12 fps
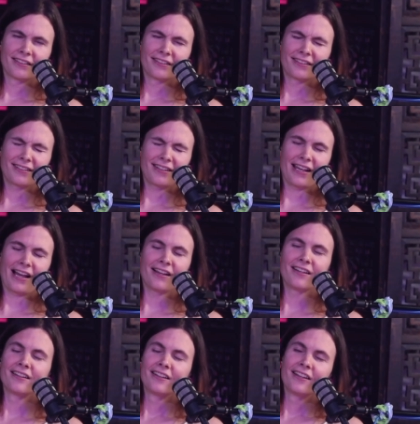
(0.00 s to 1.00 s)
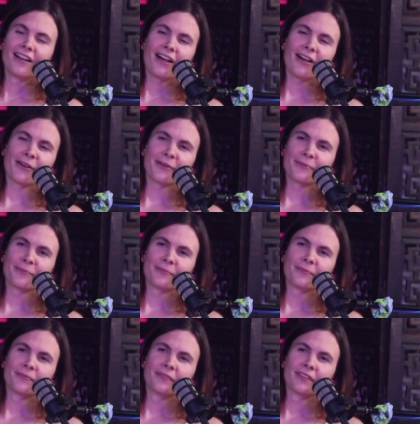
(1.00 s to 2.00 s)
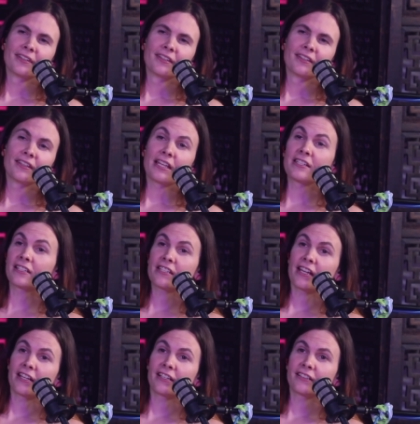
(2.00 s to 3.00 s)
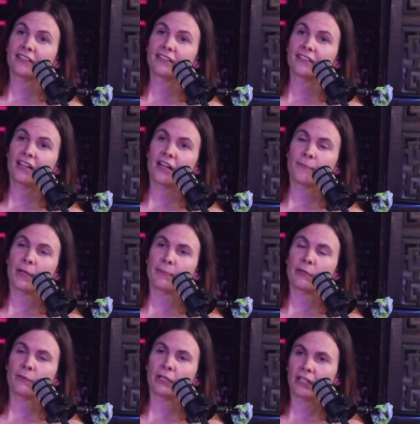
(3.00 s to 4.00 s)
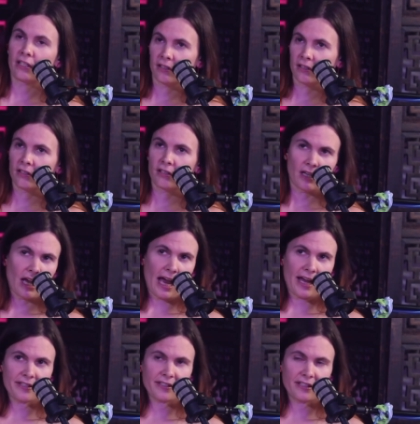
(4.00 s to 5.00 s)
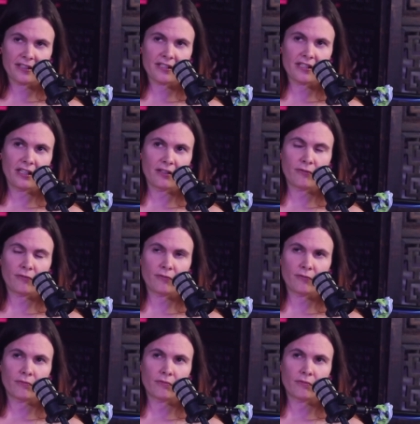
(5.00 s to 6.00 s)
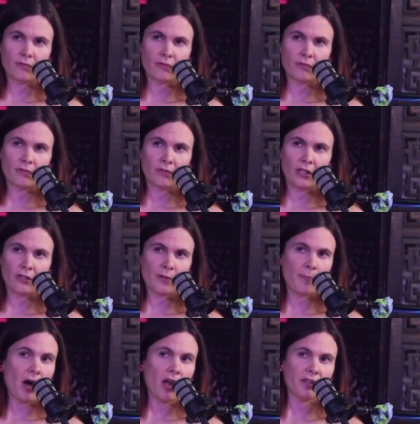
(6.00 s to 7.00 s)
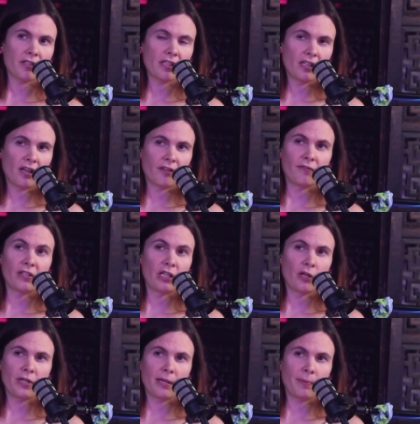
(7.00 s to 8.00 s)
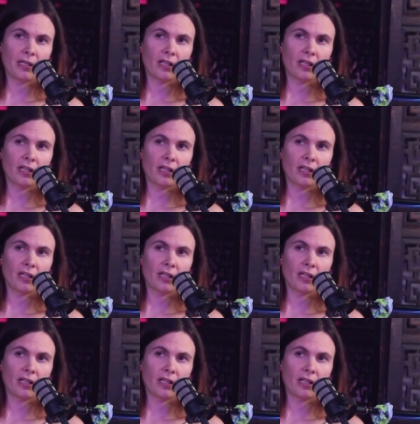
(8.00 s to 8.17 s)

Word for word: Yeah. Um that's exciting. Uh, maybe we can ask and see if there's a policy on videotaping.